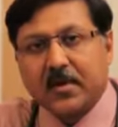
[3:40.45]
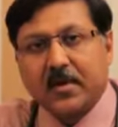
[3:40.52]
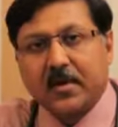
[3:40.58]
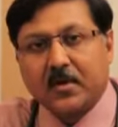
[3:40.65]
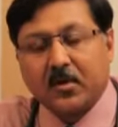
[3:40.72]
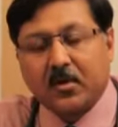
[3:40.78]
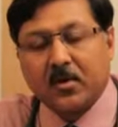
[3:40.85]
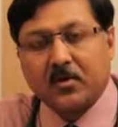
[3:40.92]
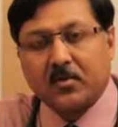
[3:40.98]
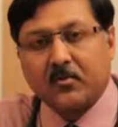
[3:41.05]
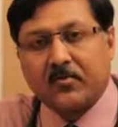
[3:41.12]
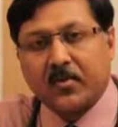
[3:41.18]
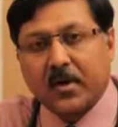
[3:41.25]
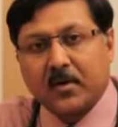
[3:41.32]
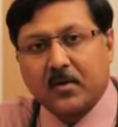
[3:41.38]
in order to
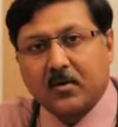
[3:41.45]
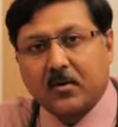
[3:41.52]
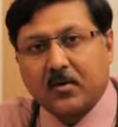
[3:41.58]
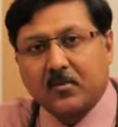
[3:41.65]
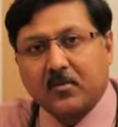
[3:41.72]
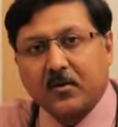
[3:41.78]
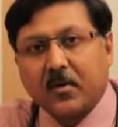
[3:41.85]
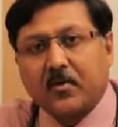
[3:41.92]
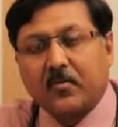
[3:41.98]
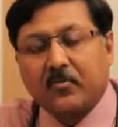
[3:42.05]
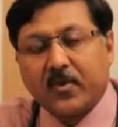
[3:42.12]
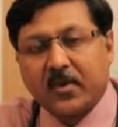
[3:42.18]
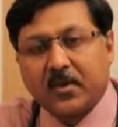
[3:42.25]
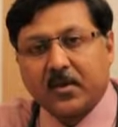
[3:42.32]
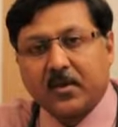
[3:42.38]
find out
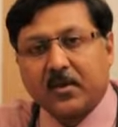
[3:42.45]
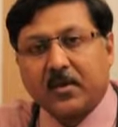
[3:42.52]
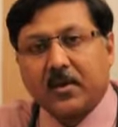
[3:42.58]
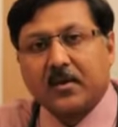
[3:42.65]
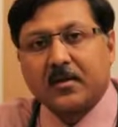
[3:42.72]
whether